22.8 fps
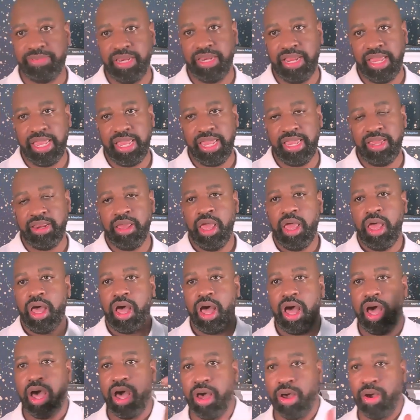eat.
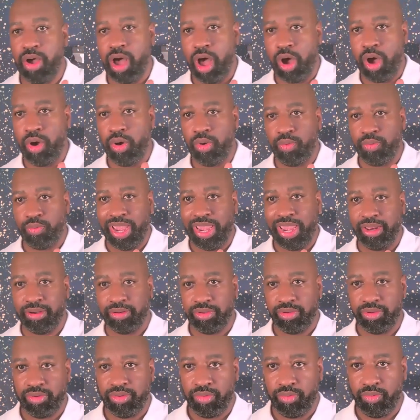Oh,
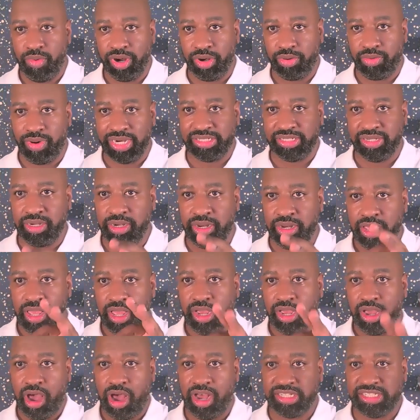wait, one question.
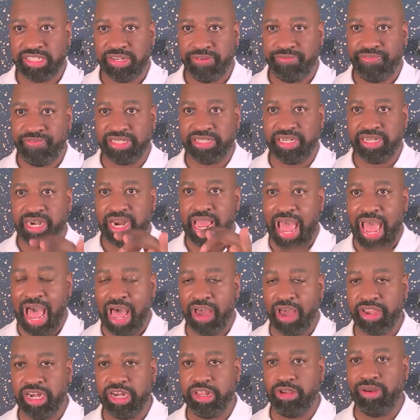Cost efficient. How
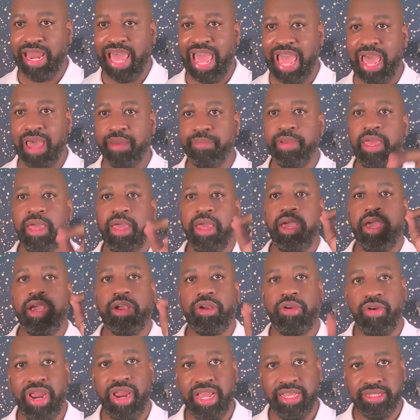can you lab?
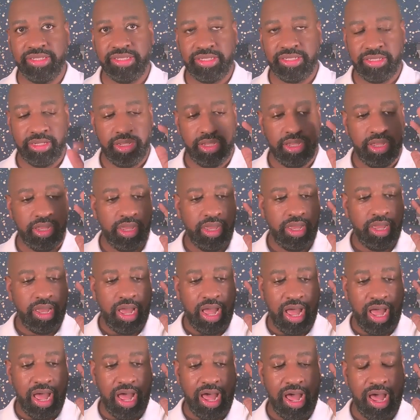Chris,
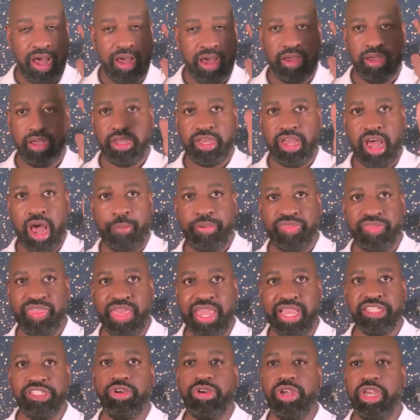couple
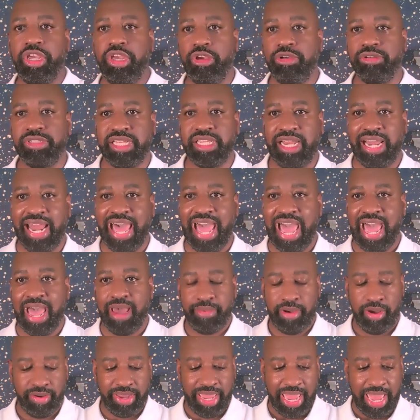things you can use to
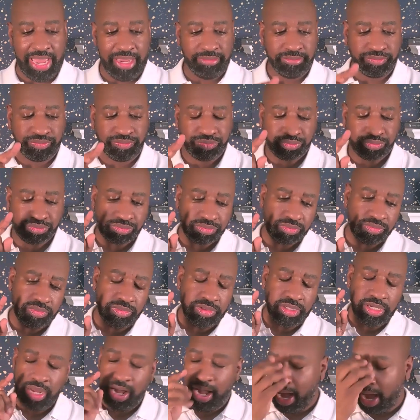lab, okay?
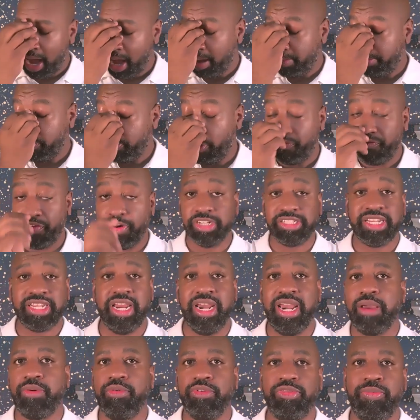Well, first
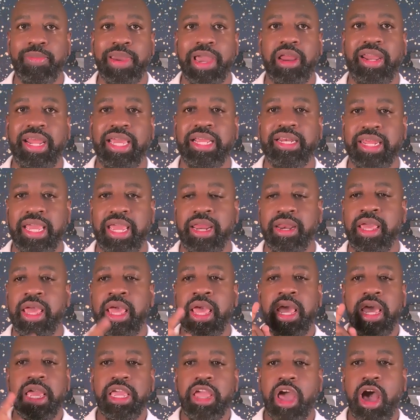connect with me on LinkedIn.
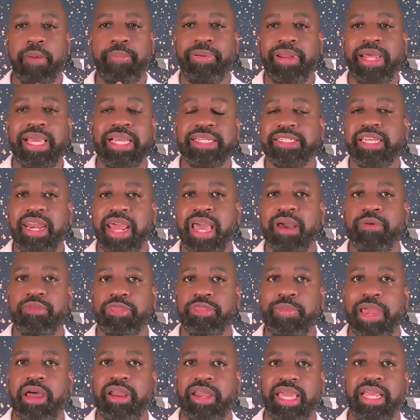Y'all please connect with
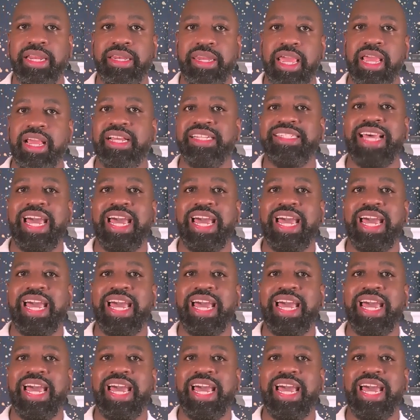me on LinkedIn because